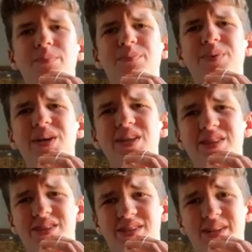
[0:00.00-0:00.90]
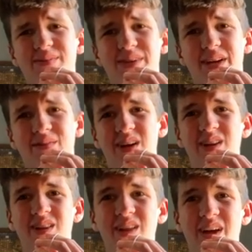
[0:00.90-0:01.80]
but at the same time, a
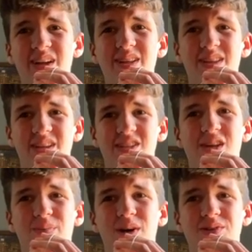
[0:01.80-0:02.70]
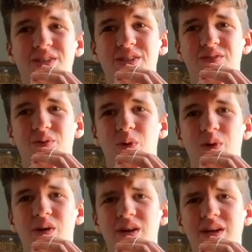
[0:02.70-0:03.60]
lot of the things he apologizes
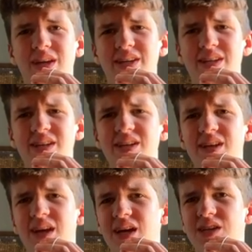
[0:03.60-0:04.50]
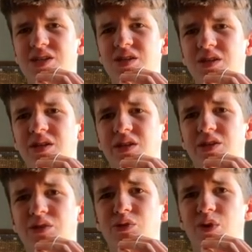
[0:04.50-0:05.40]
for, he didn't actually
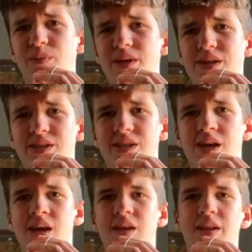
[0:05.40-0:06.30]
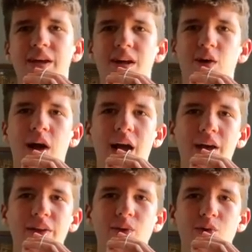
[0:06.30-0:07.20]
do or miss, like how
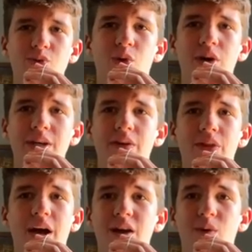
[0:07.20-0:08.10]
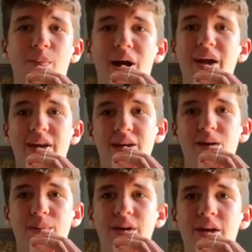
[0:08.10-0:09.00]
Hallie was walked down the aisle by
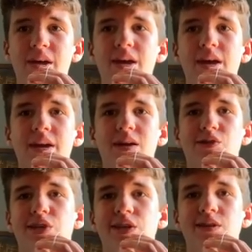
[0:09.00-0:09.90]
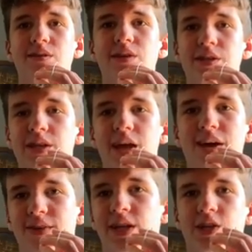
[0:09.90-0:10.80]
him and how she doesn't
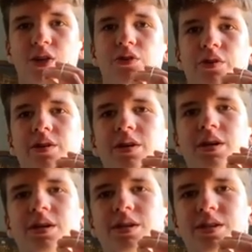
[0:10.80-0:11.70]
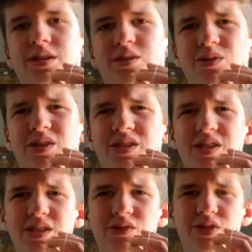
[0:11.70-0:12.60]
have any children. So this
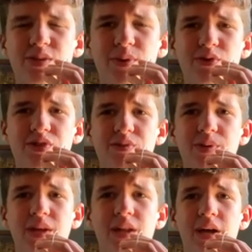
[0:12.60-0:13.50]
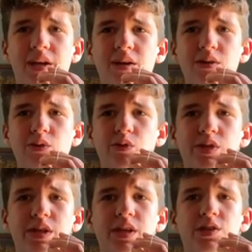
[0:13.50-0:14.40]
is either supposed to be like
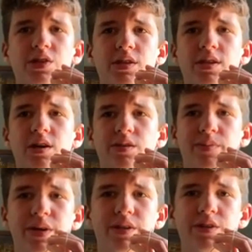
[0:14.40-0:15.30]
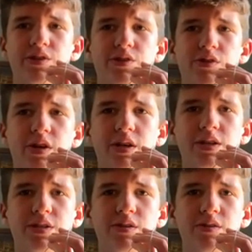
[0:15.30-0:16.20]
hallucinations caused by the
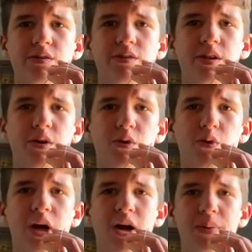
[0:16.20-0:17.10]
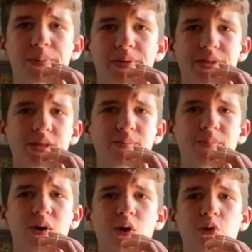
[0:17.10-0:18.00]
drugs, or the whole album is
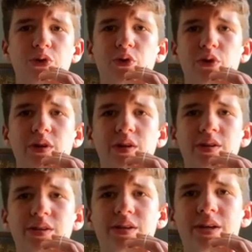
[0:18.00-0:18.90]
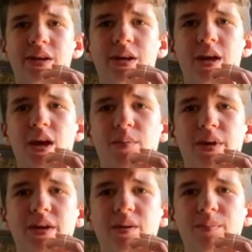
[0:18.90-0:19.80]
some alternate
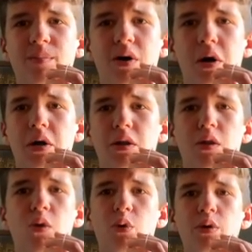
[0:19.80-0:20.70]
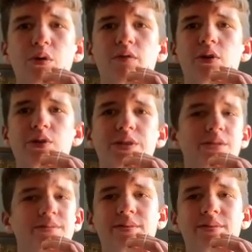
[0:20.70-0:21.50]
Eminem odd lore universe.